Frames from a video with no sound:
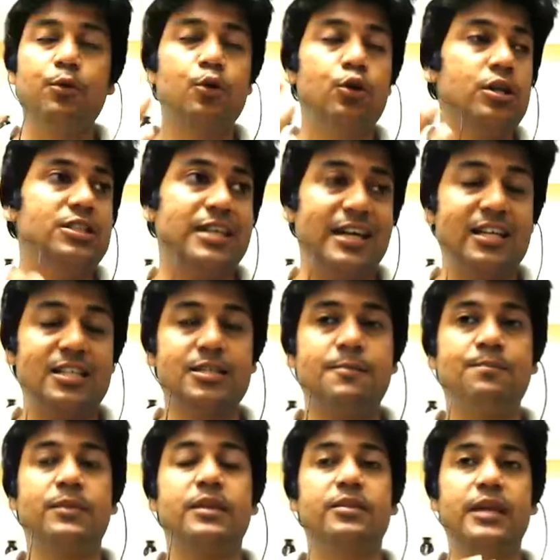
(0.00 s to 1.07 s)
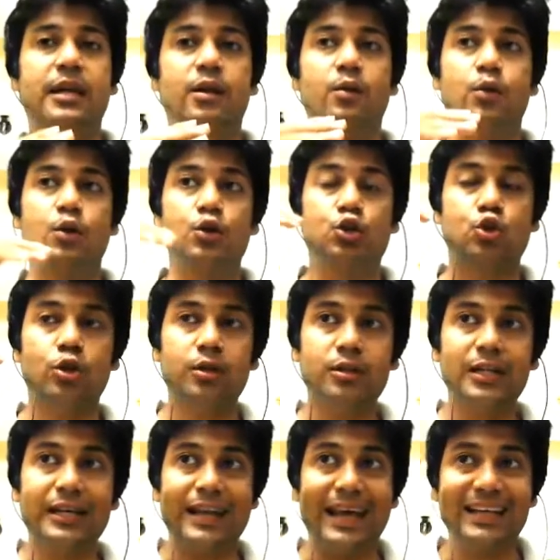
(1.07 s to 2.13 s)
checks that should the
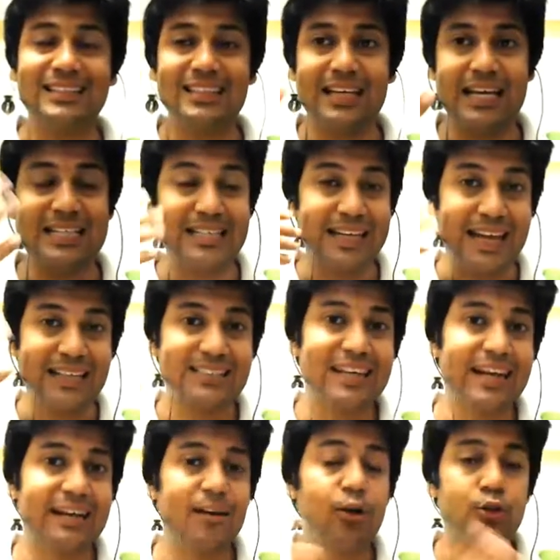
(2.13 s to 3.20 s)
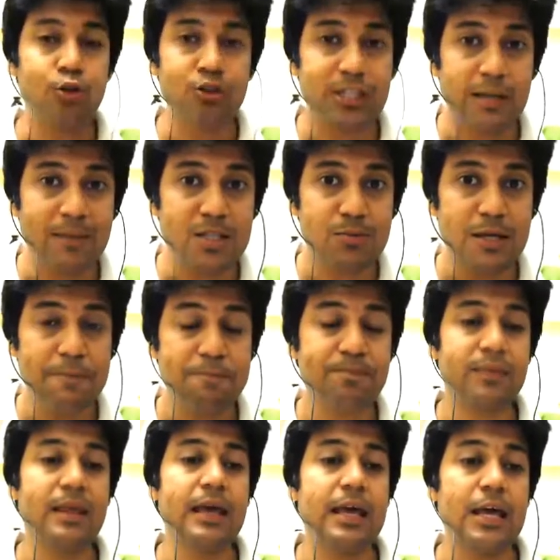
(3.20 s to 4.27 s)
next character also same as me.
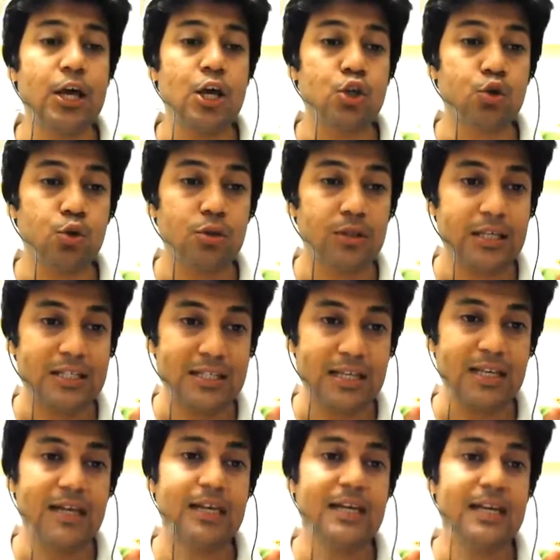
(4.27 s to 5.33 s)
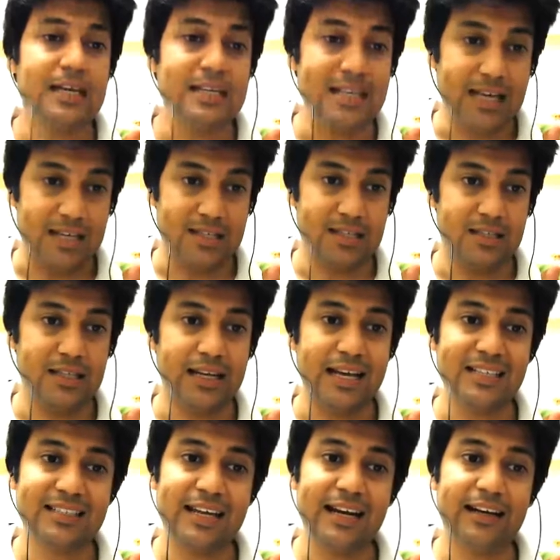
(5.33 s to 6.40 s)
So they say yes, the next
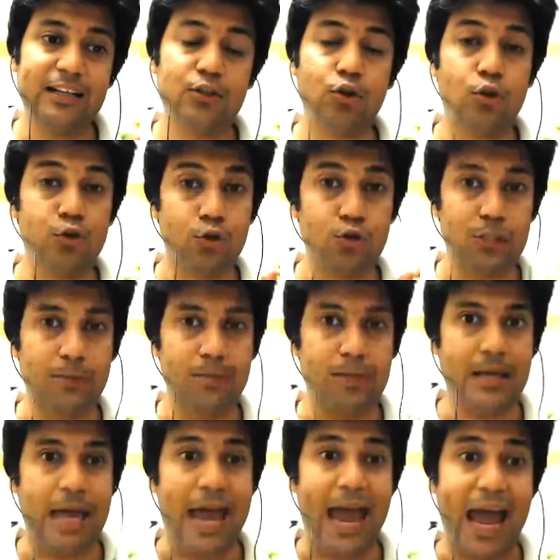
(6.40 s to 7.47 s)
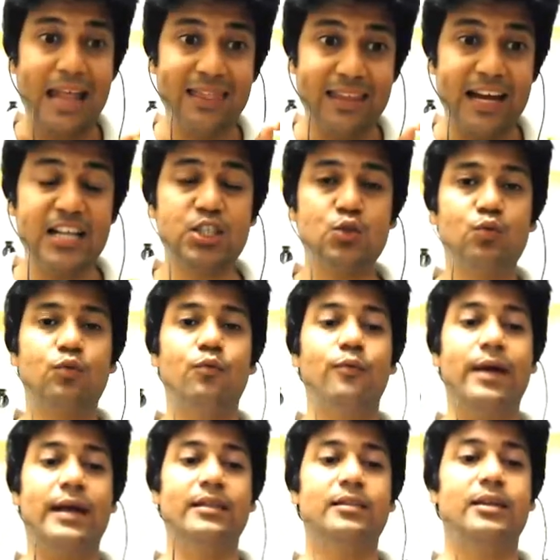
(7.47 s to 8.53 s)
character is also same, and that's
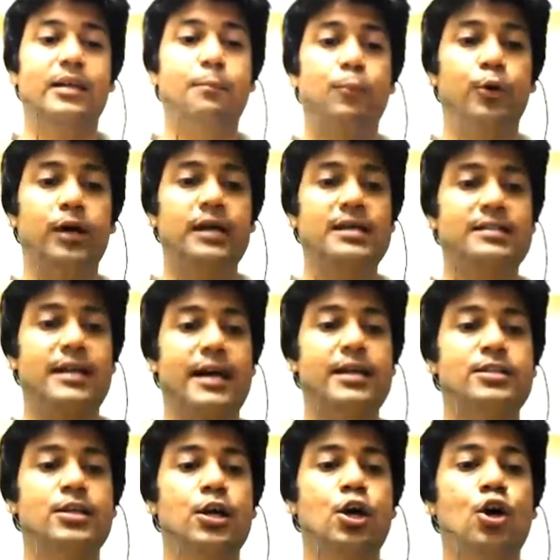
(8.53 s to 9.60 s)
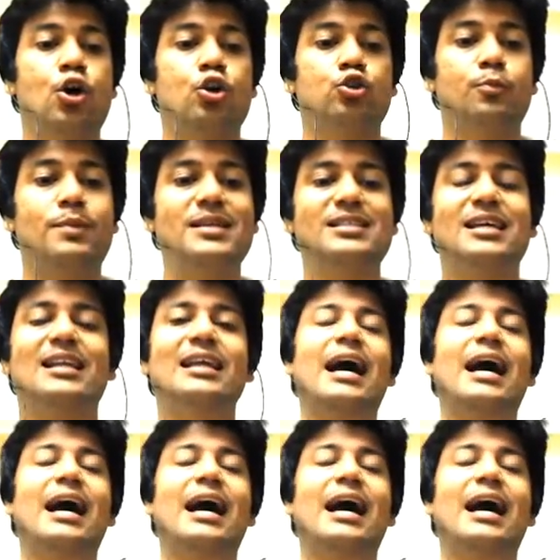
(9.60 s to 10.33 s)
when the computer decides. So basically I